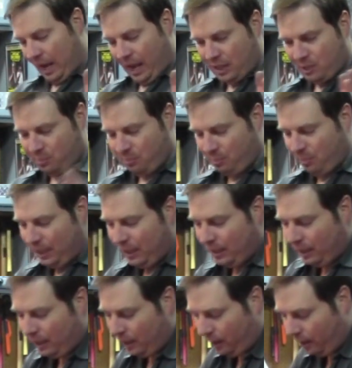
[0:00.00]
And
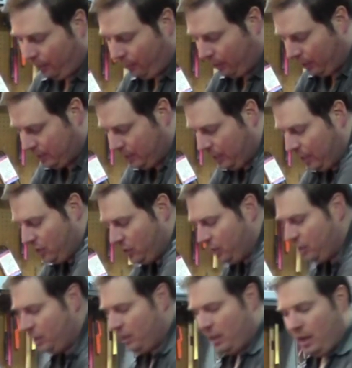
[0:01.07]
speaking of
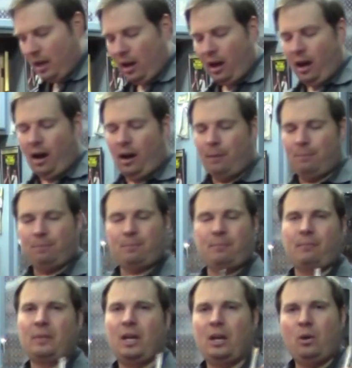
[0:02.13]
extensions,
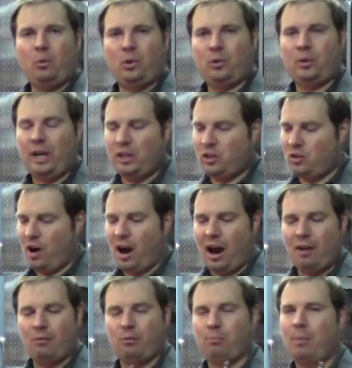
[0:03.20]
with 3/8
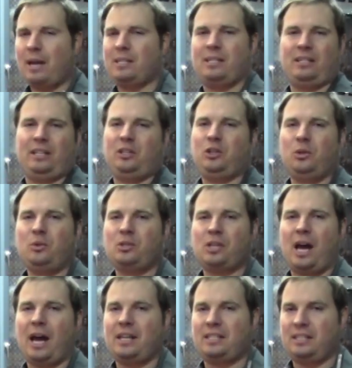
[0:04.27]
drive, basically two
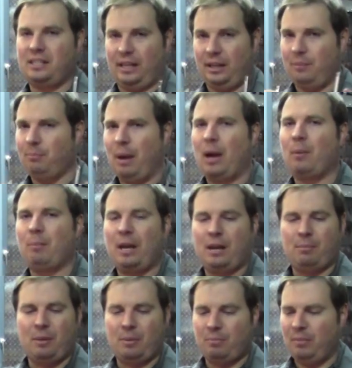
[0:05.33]
sizes at bare
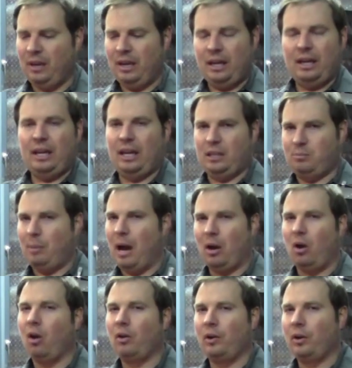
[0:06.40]
minimum is
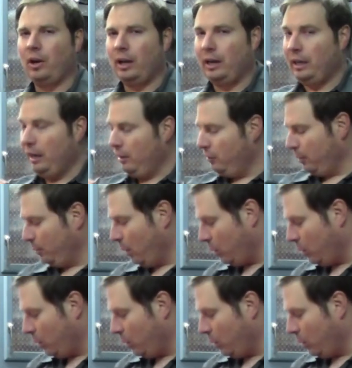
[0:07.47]
about all you're going to need for